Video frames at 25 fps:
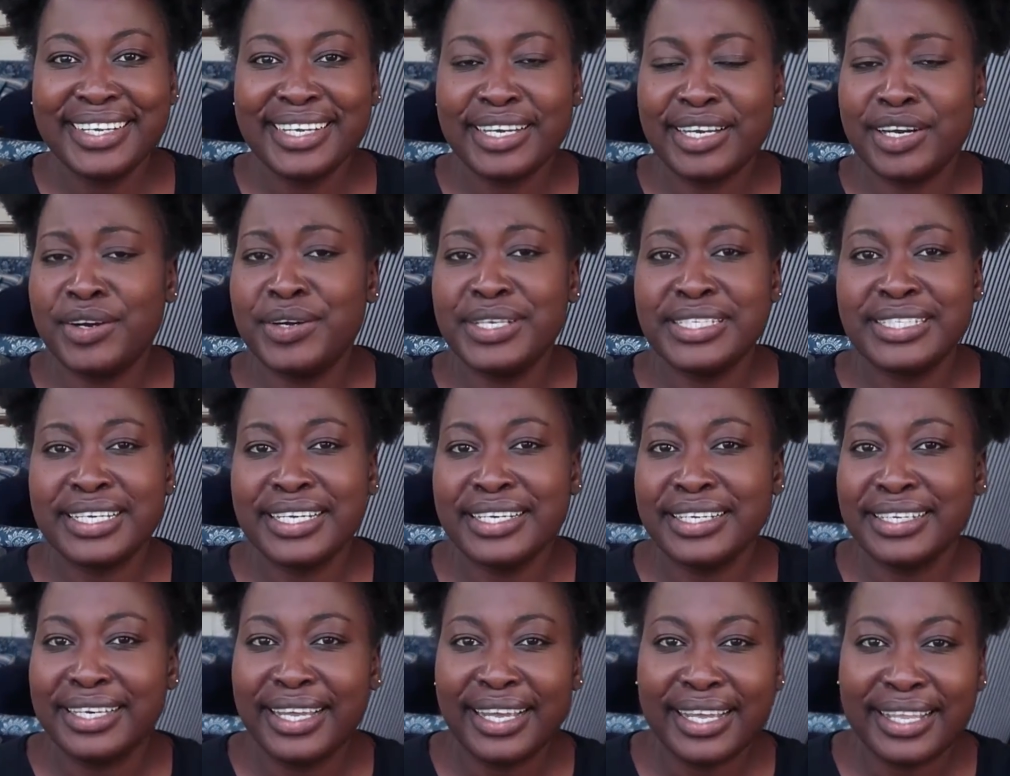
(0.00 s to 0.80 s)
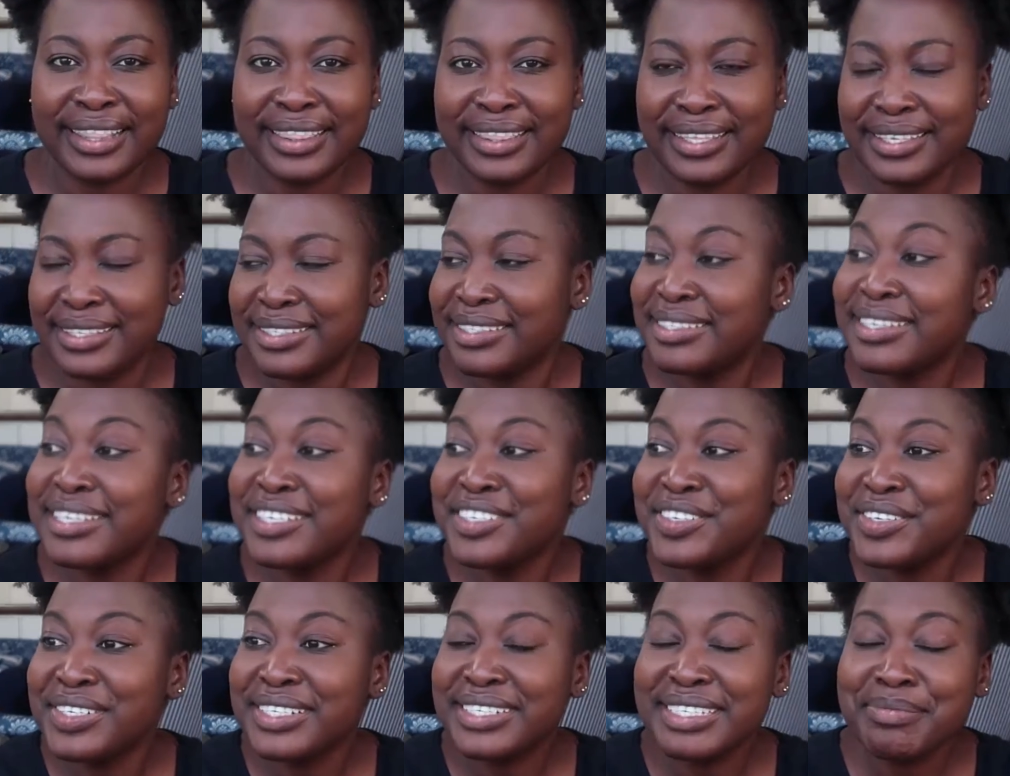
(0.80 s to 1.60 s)
a hotel in like the
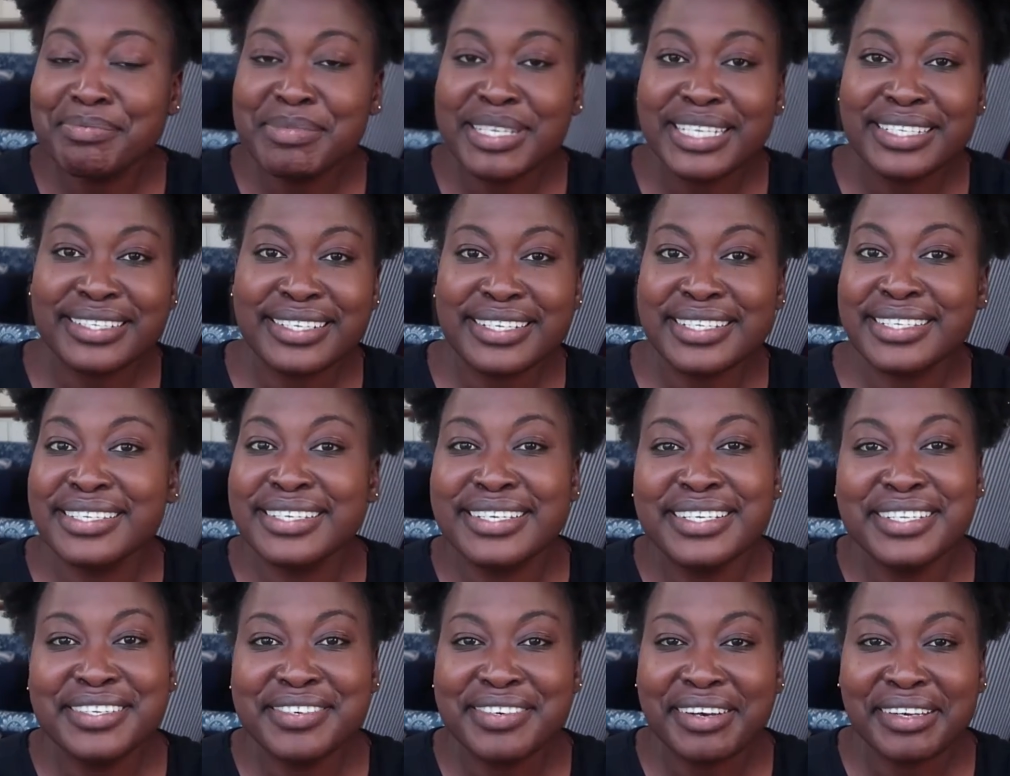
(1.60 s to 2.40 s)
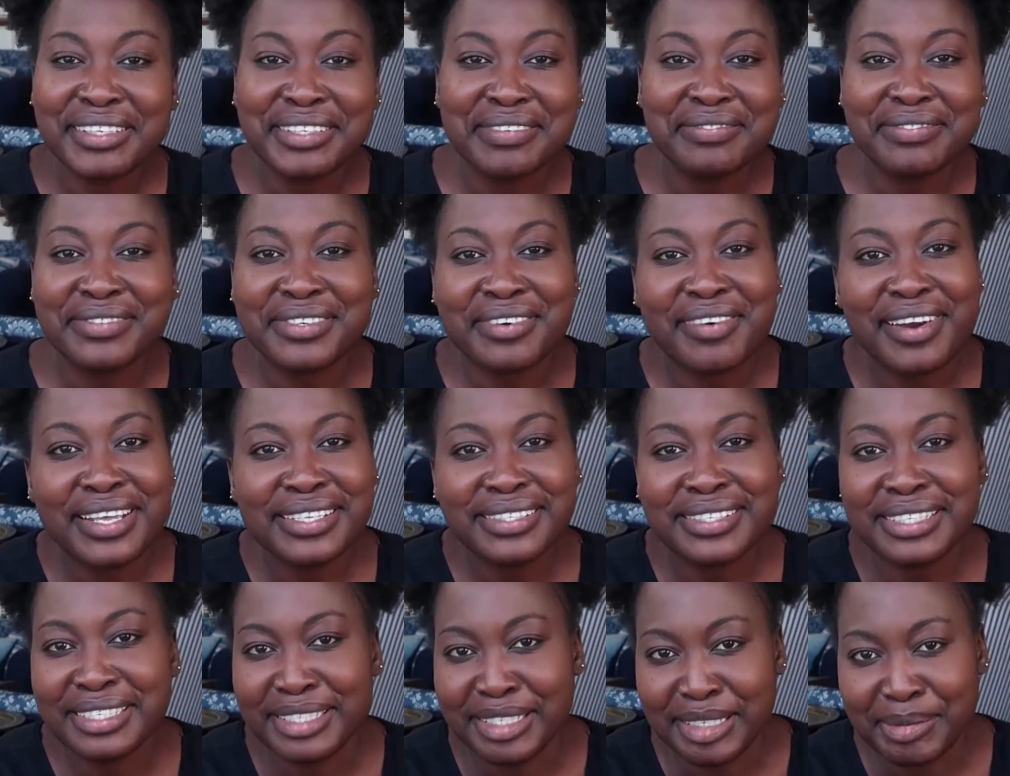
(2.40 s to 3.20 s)
central business district of Dar
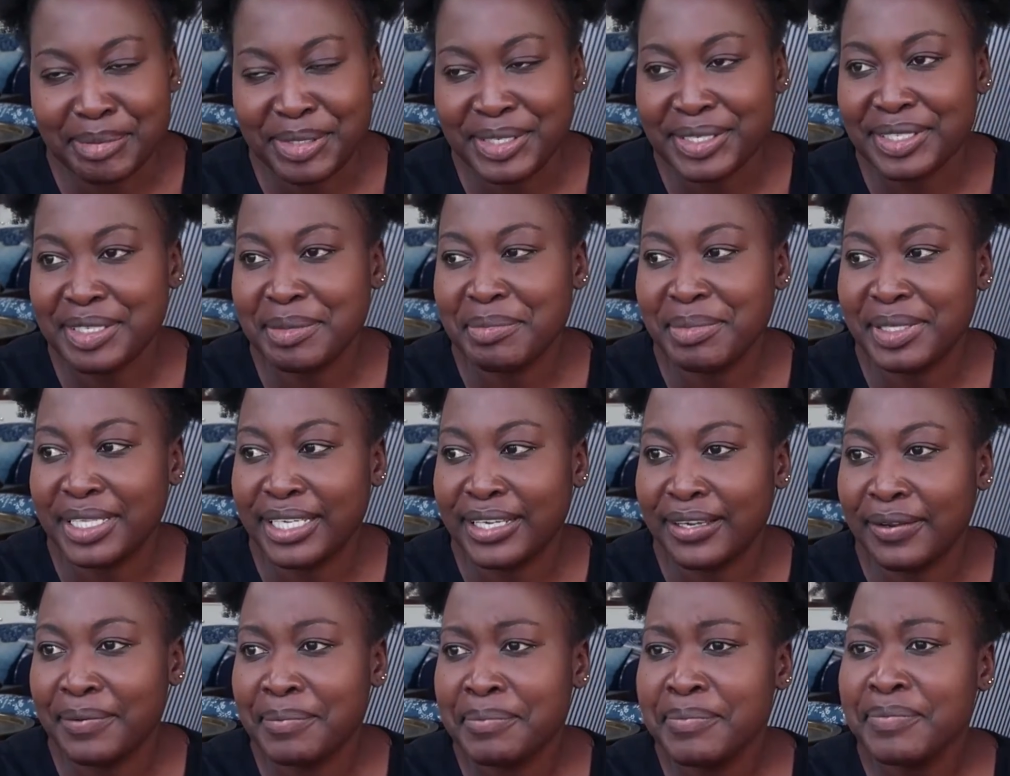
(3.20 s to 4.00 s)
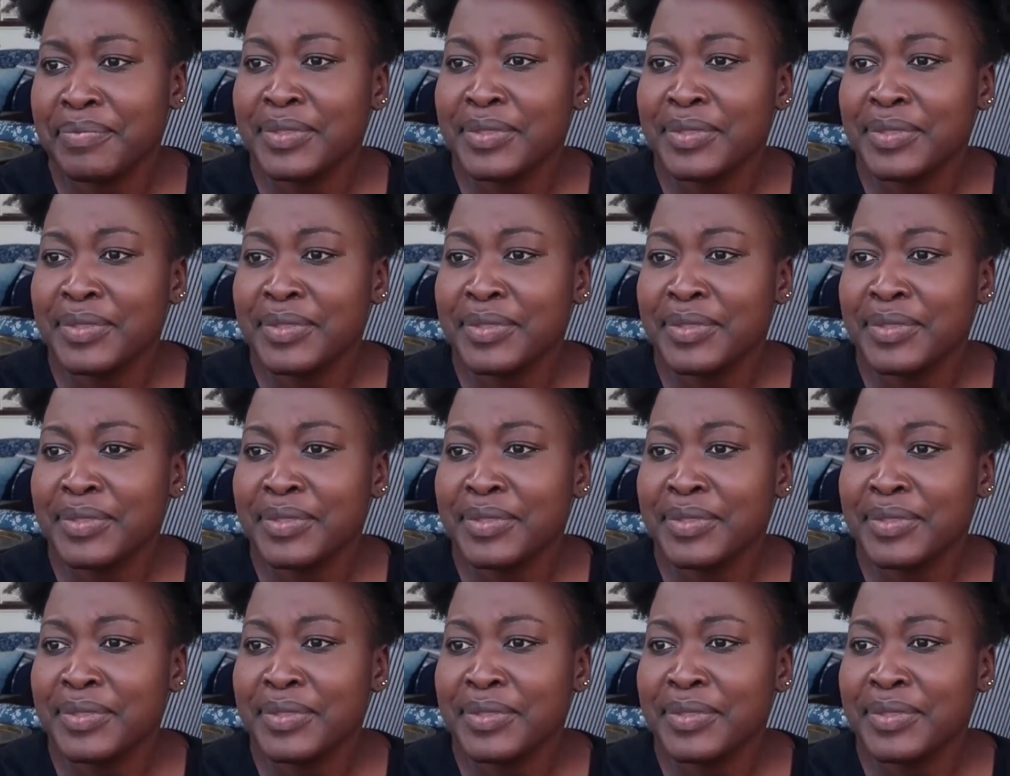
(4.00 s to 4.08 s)
es Salaam or something.